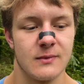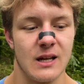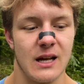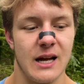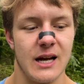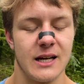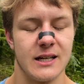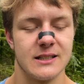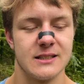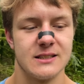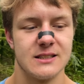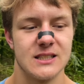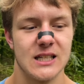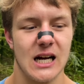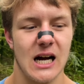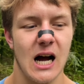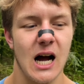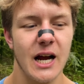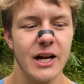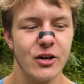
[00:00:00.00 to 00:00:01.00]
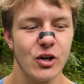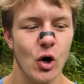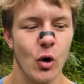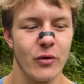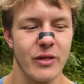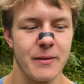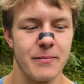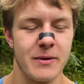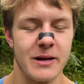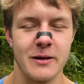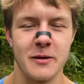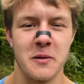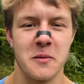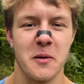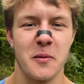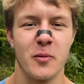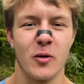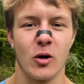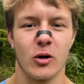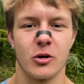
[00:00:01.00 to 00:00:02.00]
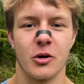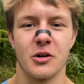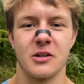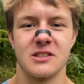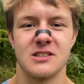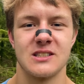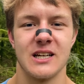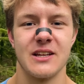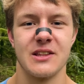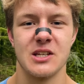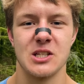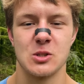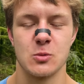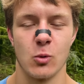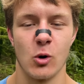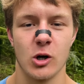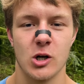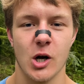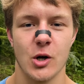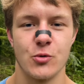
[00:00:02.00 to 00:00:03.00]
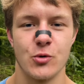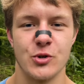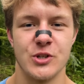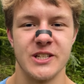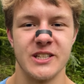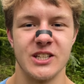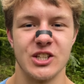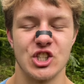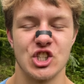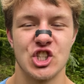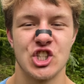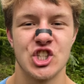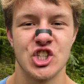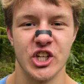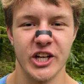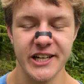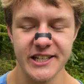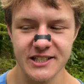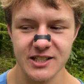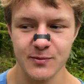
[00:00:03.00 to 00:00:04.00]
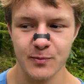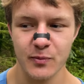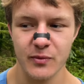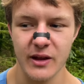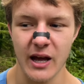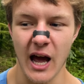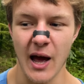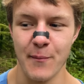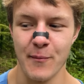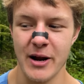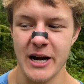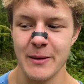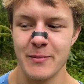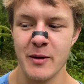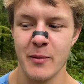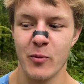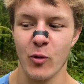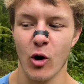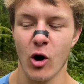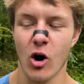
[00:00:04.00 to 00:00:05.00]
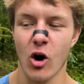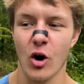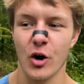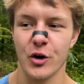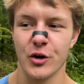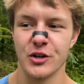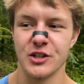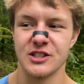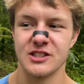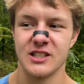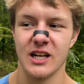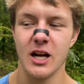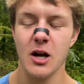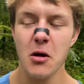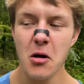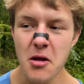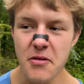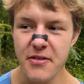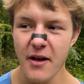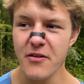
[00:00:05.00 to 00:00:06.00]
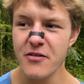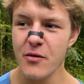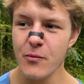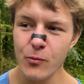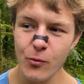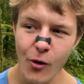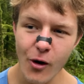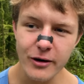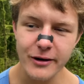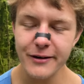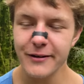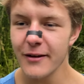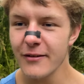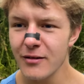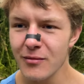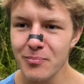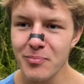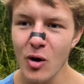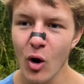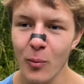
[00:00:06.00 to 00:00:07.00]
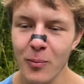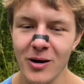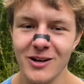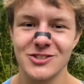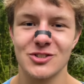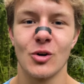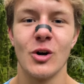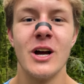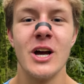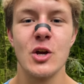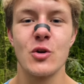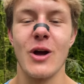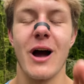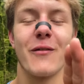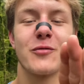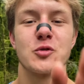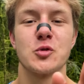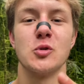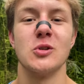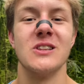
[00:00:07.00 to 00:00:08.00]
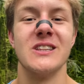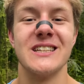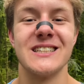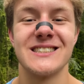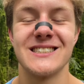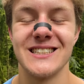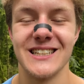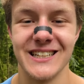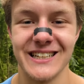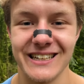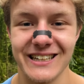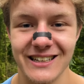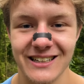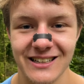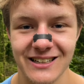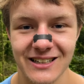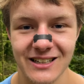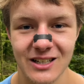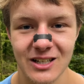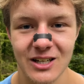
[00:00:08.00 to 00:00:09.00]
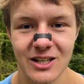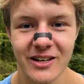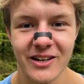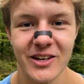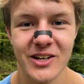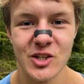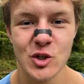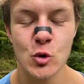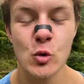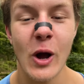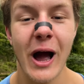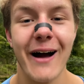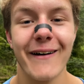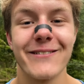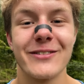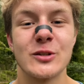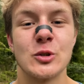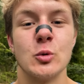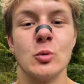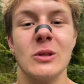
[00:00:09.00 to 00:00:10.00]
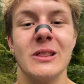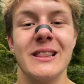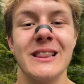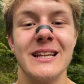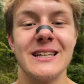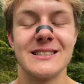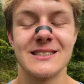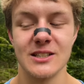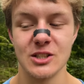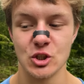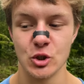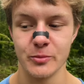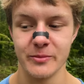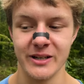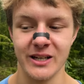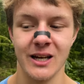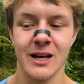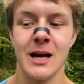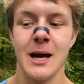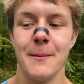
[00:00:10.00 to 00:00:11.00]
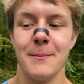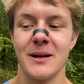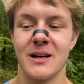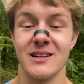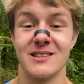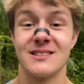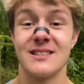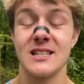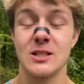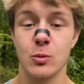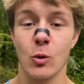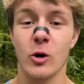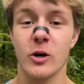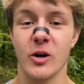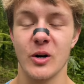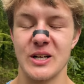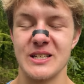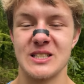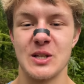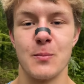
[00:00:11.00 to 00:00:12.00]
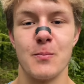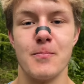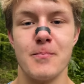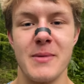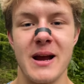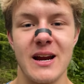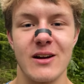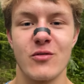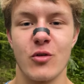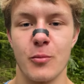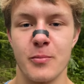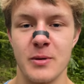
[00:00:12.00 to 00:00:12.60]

And I know that many people are gonna say this workout routine is shit. And many people are gonna say, oh, it doesn't work, it doesn't build muscle. You have to listen. You have to listen to me, because this workout isn't made for